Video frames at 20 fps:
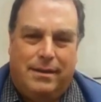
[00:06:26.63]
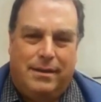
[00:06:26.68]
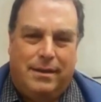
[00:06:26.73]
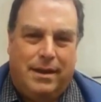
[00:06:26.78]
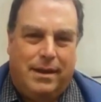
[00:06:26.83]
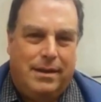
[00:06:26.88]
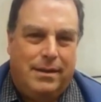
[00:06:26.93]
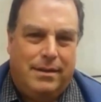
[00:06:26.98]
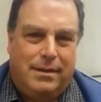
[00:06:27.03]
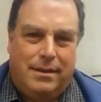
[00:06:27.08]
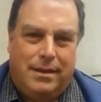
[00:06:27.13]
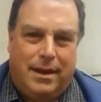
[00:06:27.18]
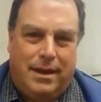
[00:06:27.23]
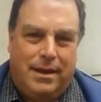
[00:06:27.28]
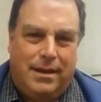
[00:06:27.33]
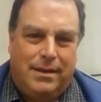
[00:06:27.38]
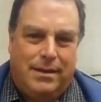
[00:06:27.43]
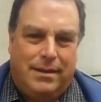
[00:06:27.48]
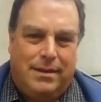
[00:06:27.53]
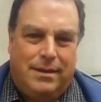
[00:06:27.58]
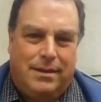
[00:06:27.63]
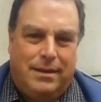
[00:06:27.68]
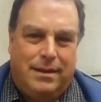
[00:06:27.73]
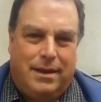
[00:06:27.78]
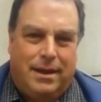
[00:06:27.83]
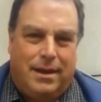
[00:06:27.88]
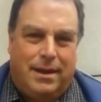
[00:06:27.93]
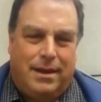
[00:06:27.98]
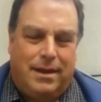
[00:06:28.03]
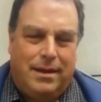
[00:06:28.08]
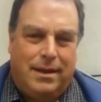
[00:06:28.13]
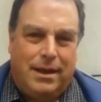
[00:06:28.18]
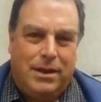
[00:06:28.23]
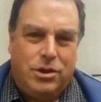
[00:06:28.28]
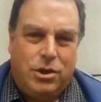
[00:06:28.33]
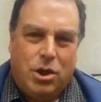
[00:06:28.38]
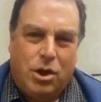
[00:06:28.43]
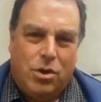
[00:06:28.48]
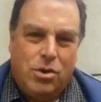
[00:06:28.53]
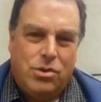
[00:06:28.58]
they
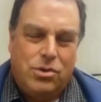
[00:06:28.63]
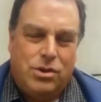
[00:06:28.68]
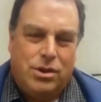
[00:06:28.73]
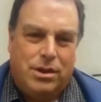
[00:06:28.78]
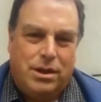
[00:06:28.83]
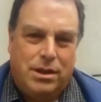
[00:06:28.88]
chose